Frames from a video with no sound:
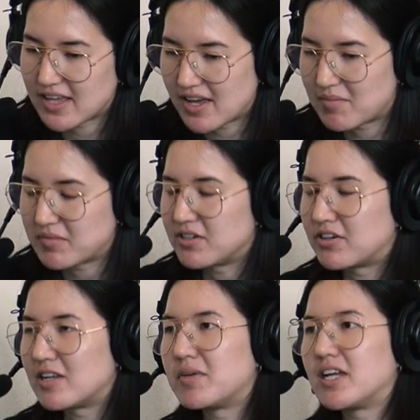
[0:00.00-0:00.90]
them? You know
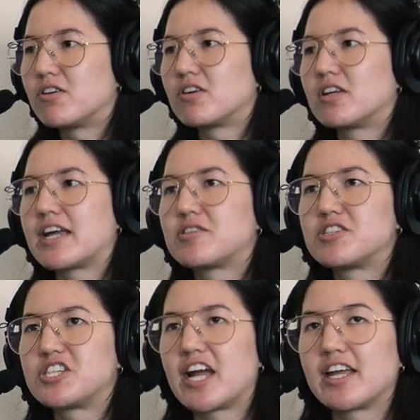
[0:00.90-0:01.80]
what I mean? Or
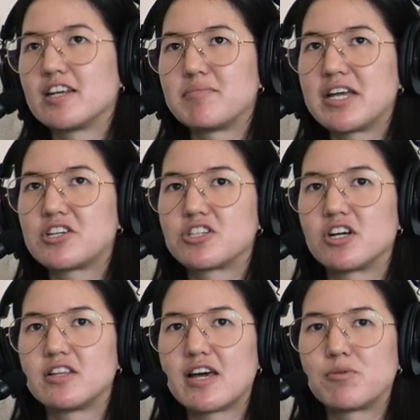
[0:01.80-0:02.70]
like checking to make
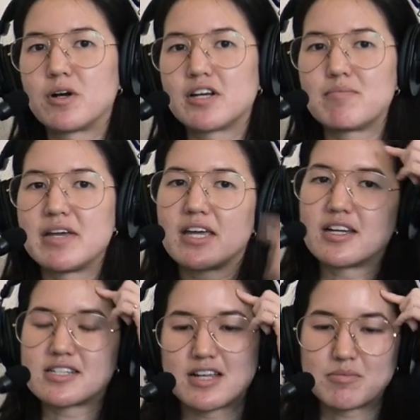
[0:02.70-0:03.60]
sure that we're not
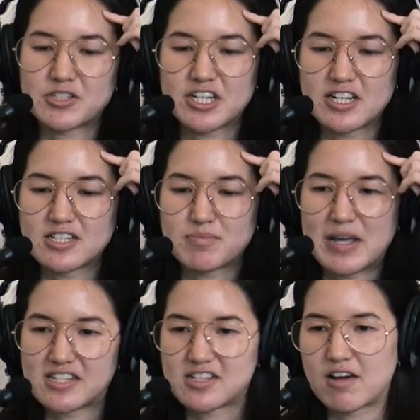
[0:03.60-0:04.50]
making assumptions
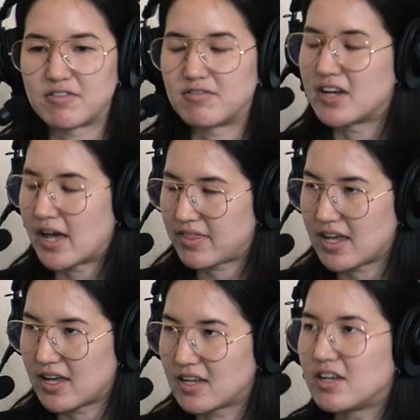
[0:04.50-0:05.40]
based off of
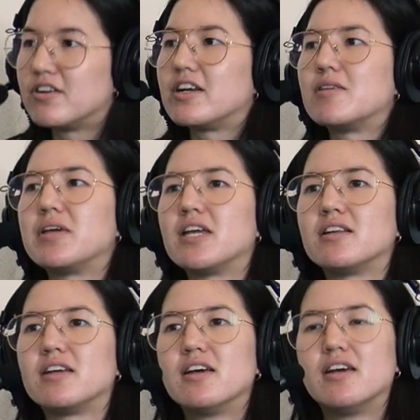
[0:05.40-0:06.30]
nothing. You right. know what I
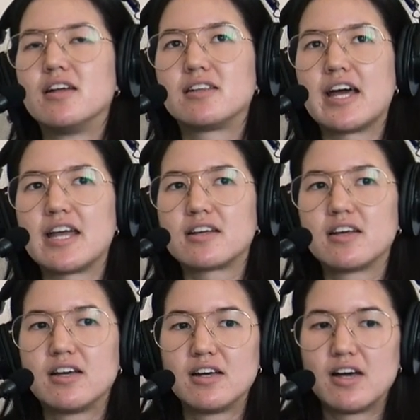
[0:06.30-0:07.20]
mean? Like
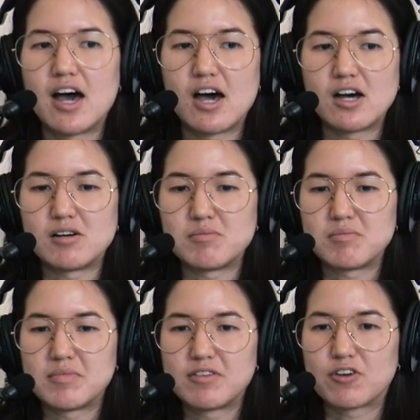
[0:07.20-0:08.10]

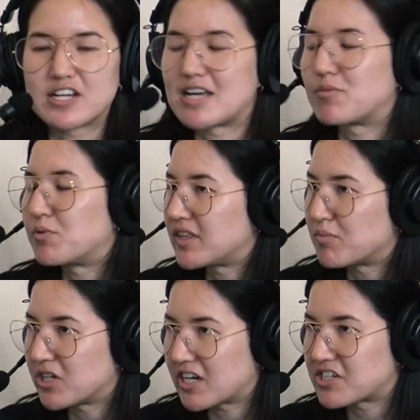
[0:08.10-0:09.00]
um, for example, with the
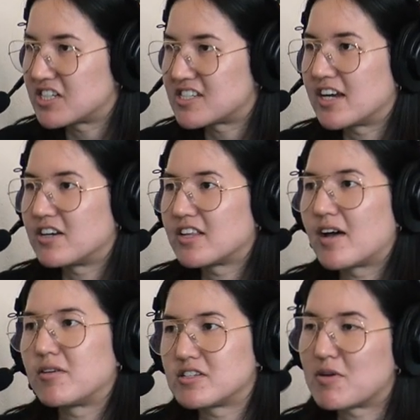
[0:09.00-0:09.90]
production designer
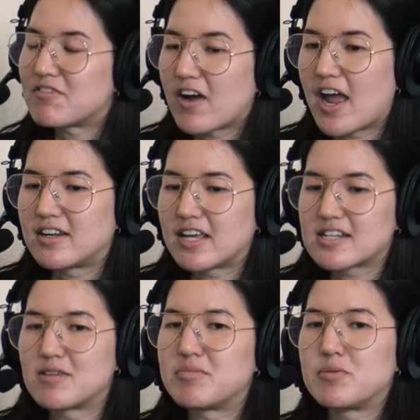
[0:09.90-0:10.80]
that is my friend,
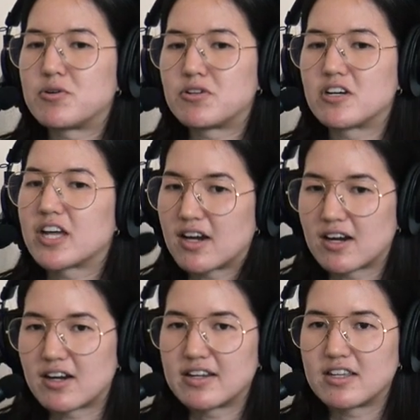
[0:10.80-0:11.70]
like some people look at
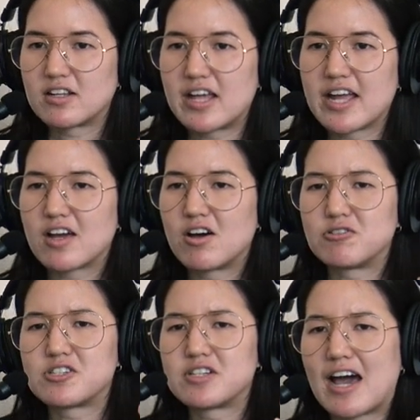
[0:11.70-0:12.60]
her and they're like,
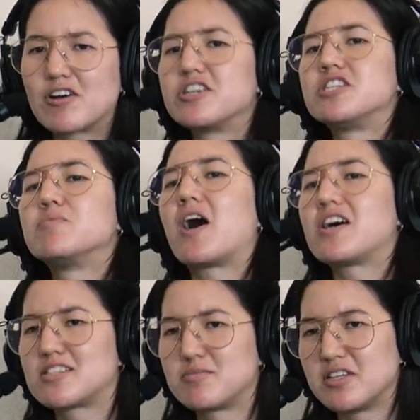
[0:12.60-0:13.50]
oh, how could she
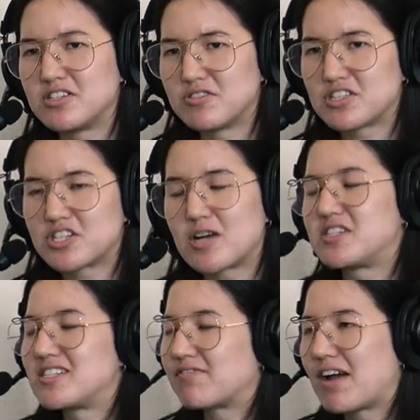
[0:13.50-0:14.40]
possibly do this job?
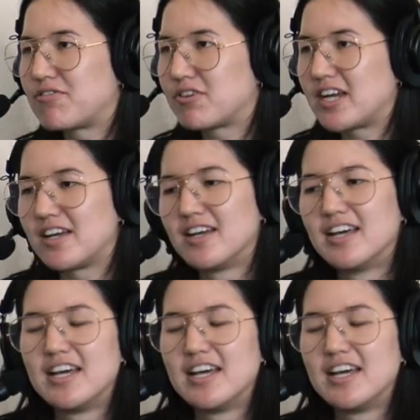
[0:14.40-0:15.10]
She's like five three,